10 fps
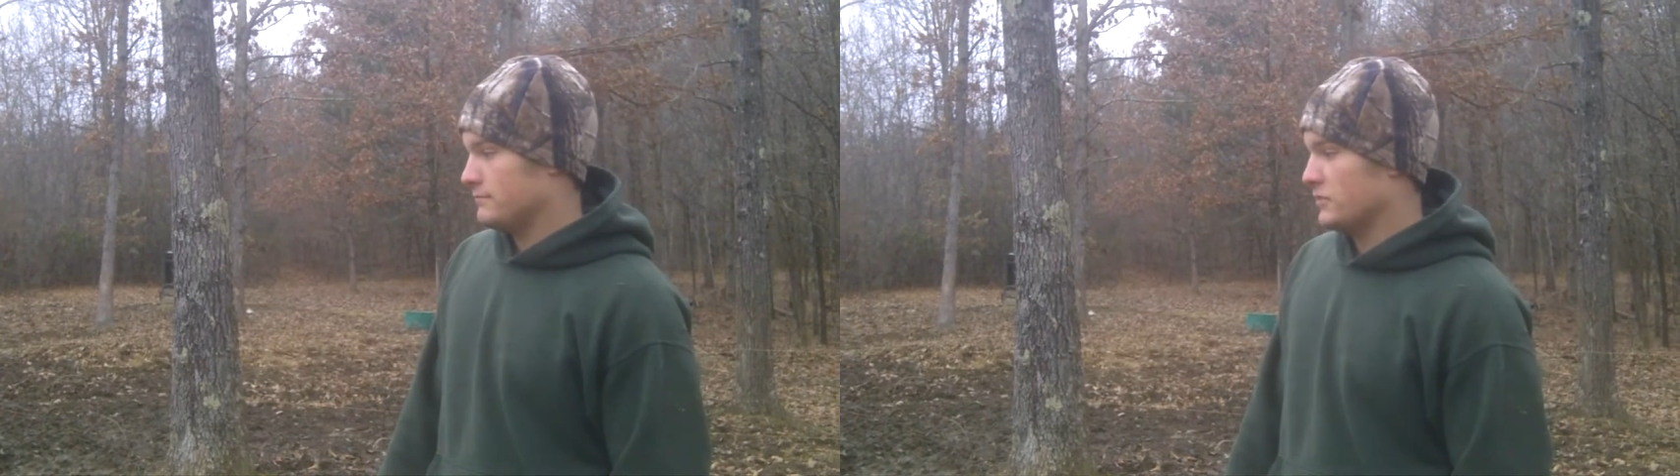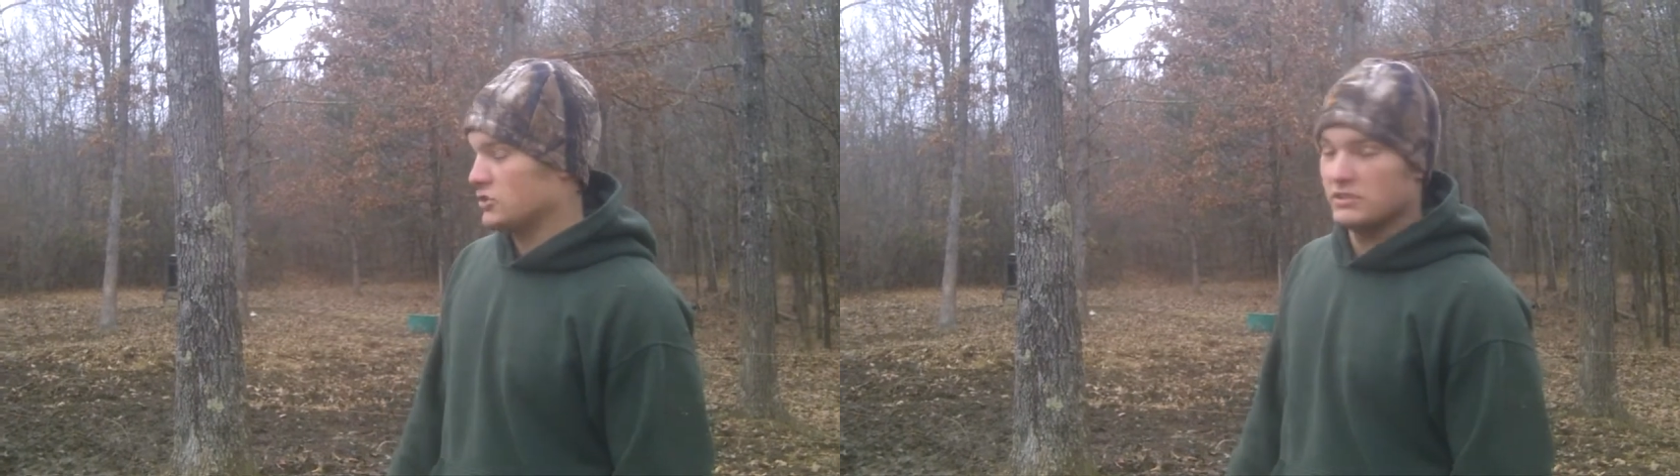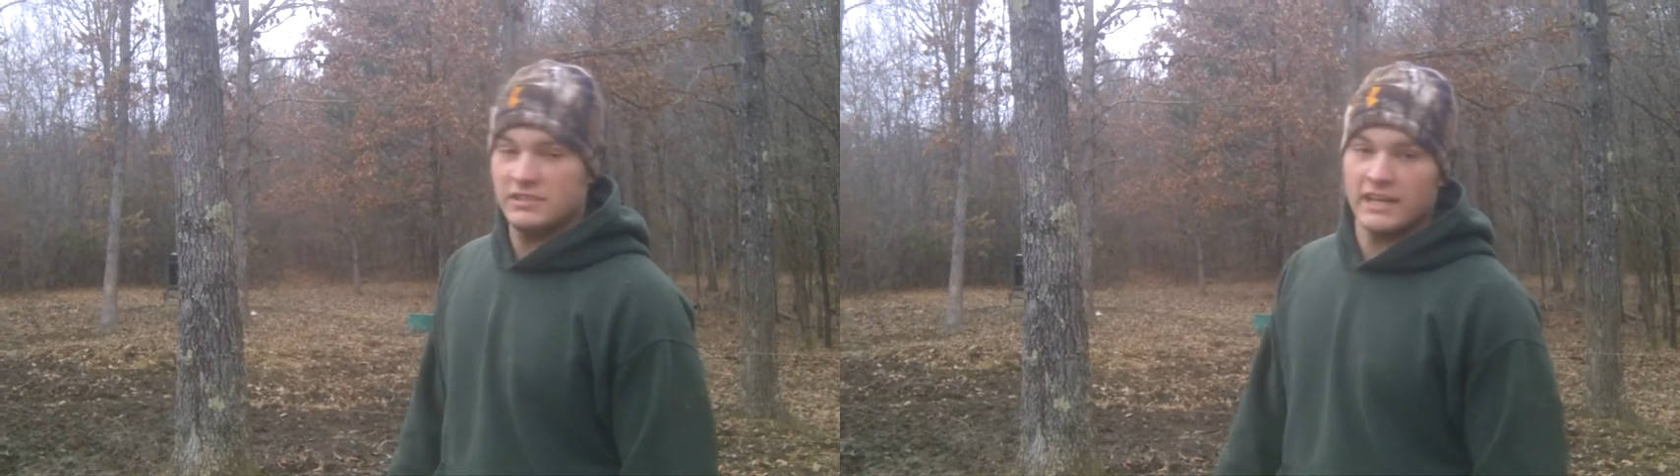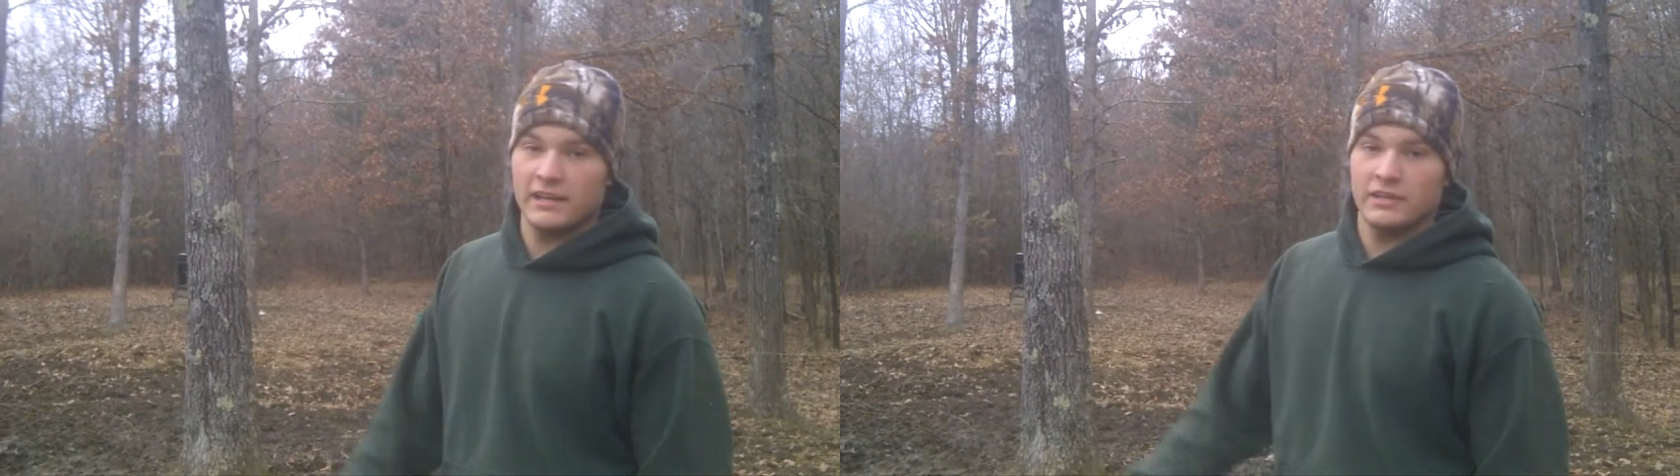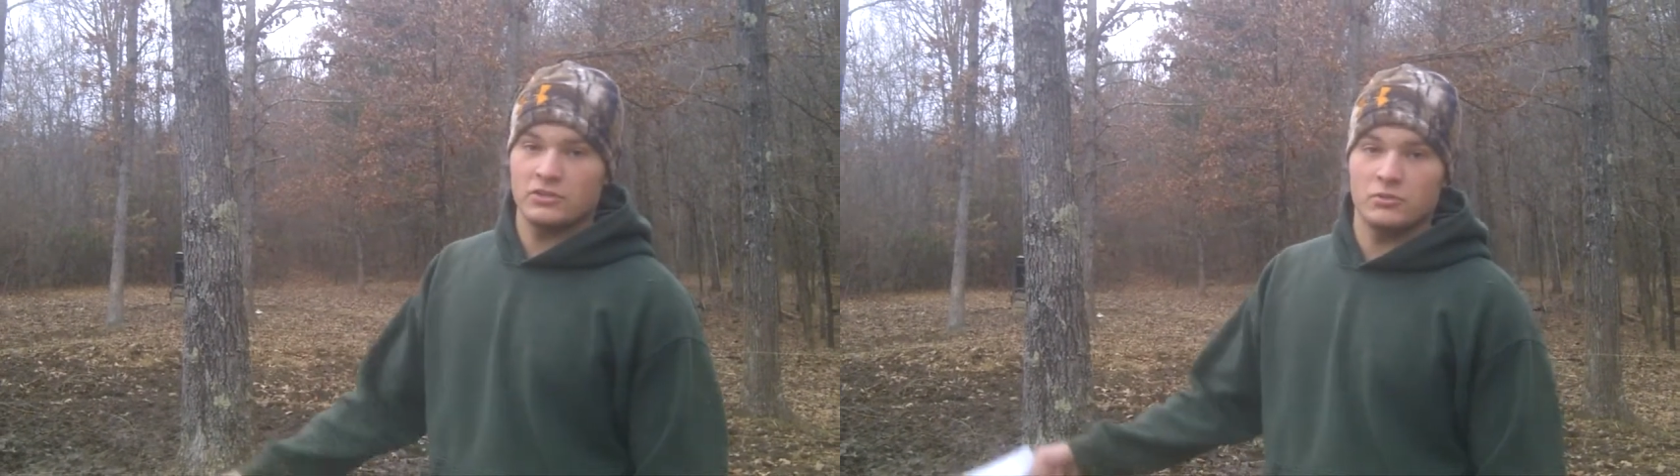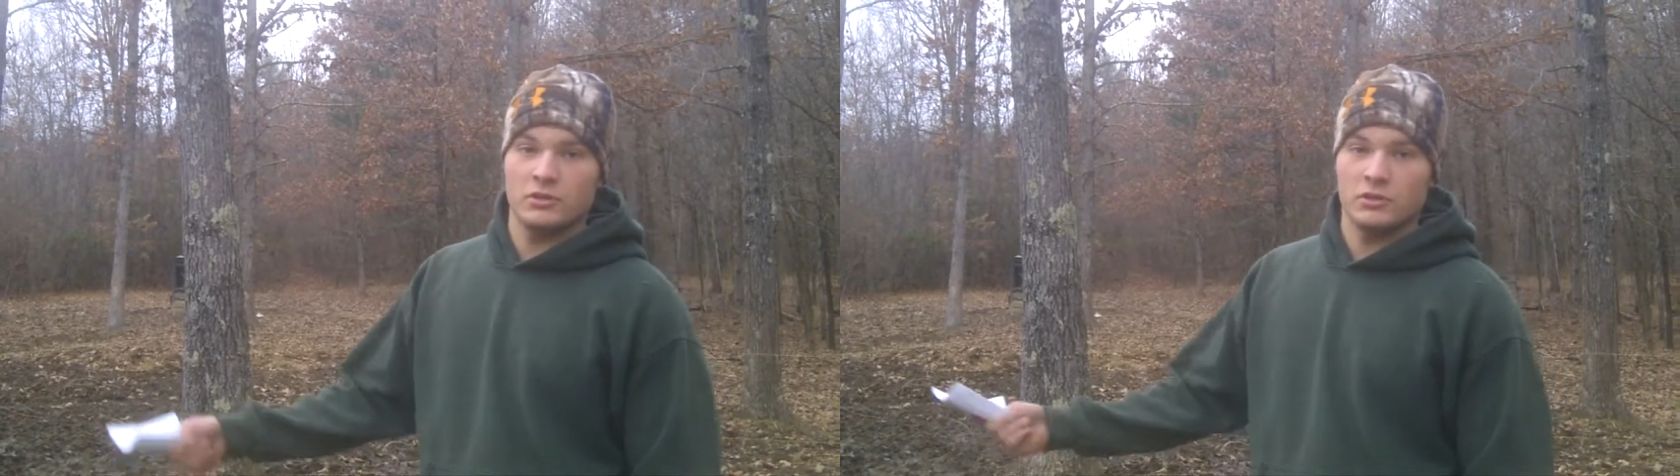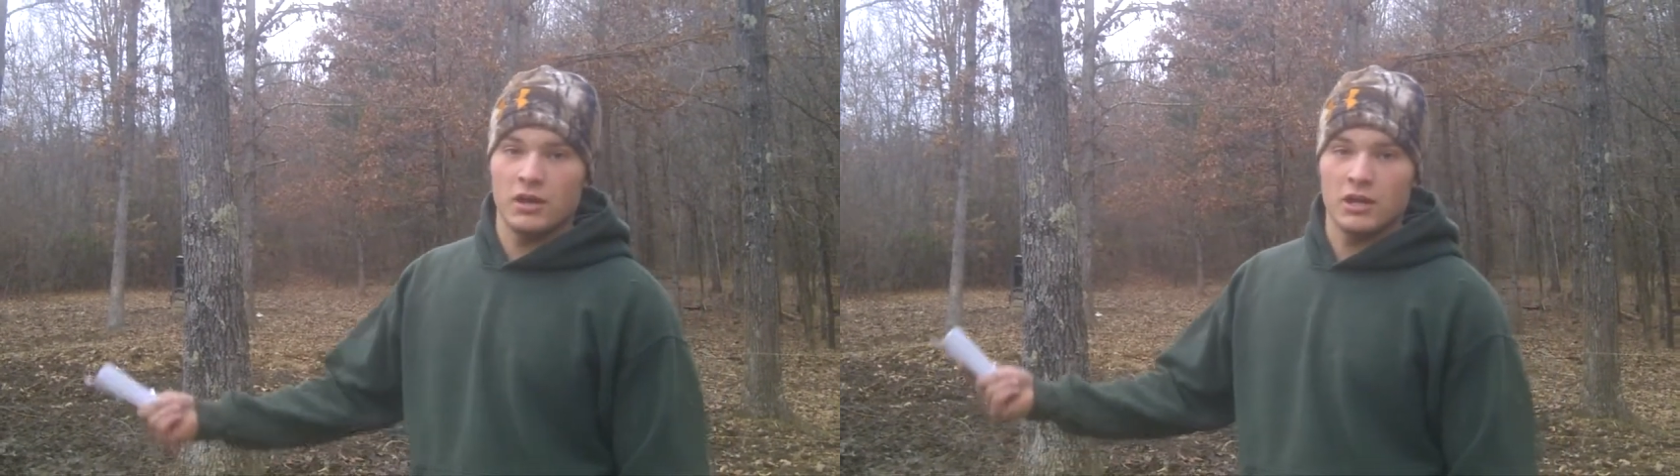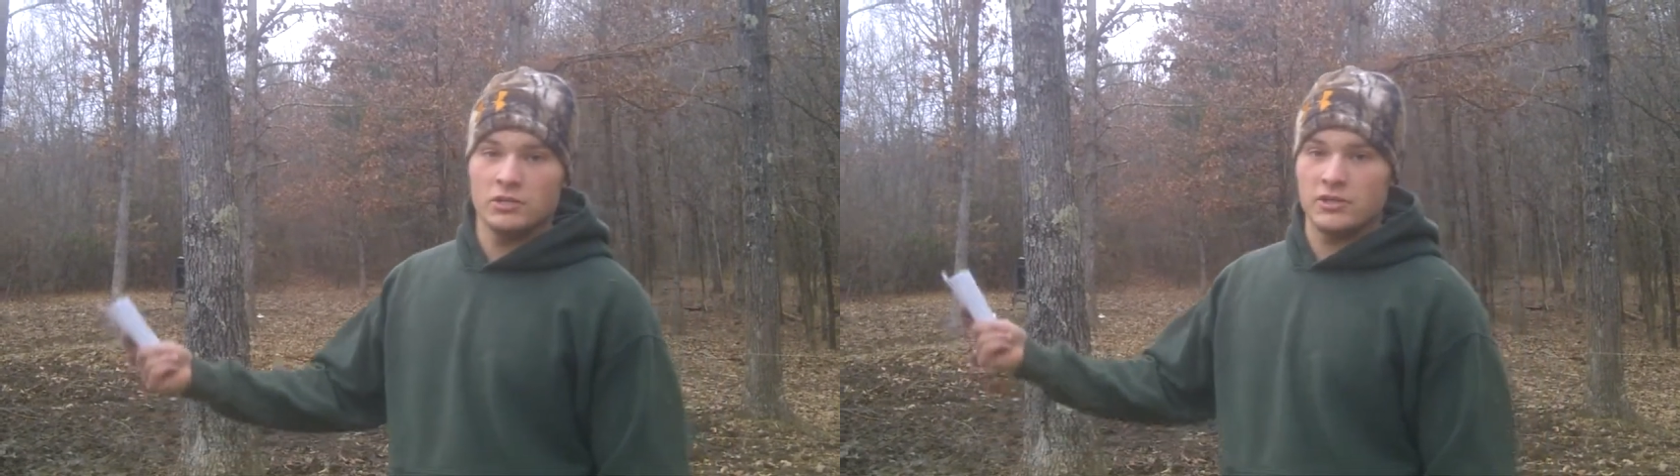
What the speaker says: versus taking it to a garage